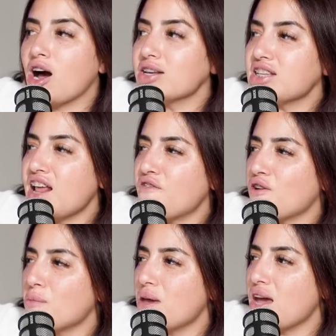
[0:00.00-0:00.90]
Honestly,
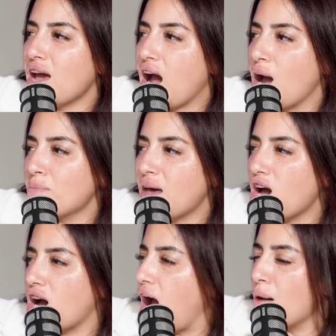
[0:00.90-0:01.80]
for me,
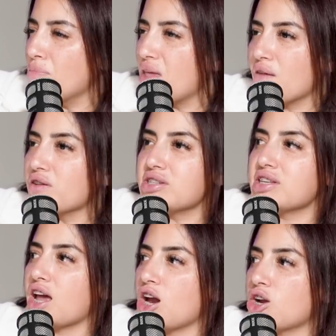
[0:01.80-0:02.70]
I'm never
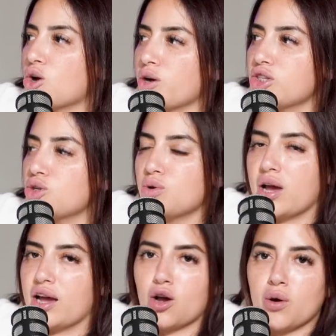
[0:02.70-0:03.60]
scared going
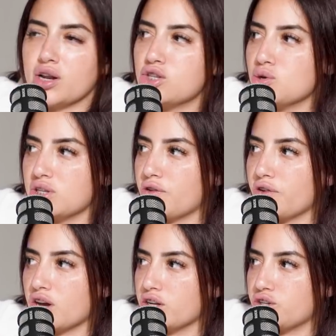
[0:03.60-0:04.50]
into a
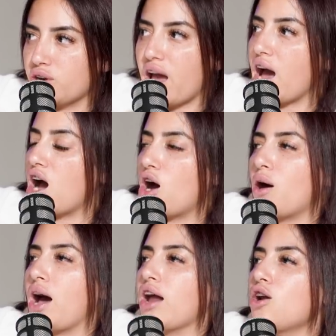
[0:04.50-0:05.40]
different country at all.
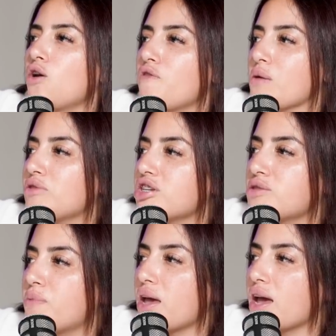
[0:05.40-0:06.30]
I don't know if I'm
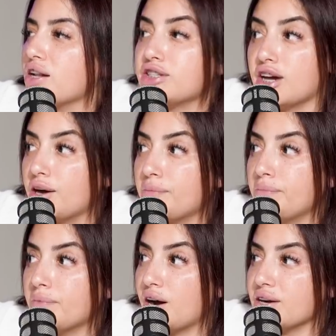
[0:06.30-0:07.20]
just being
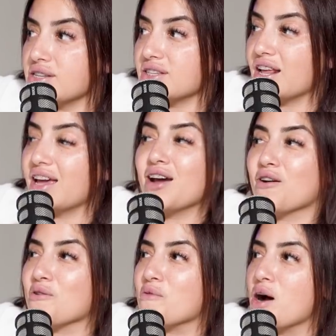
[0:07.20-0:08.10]
dumb, honestly,
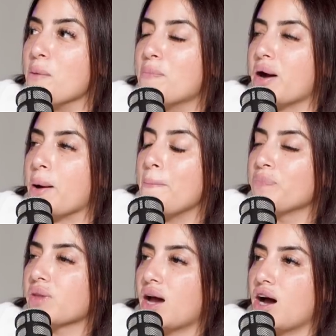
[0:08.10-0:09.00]
or what, but
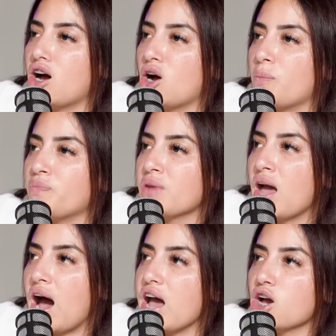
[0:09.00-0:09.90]

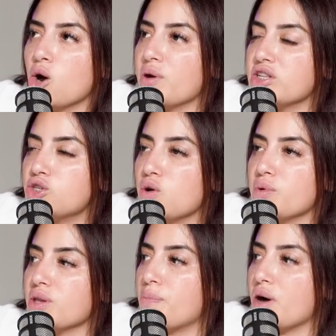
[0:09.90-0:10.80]
I go into it
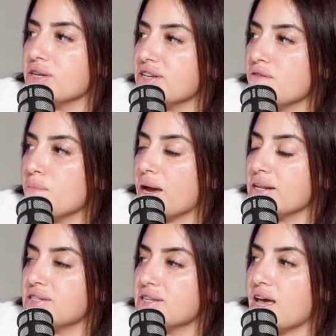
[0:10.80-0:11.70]
with a positive
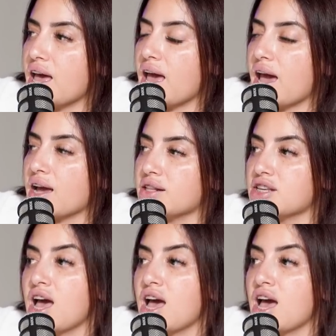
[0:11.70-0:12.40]
mindset, and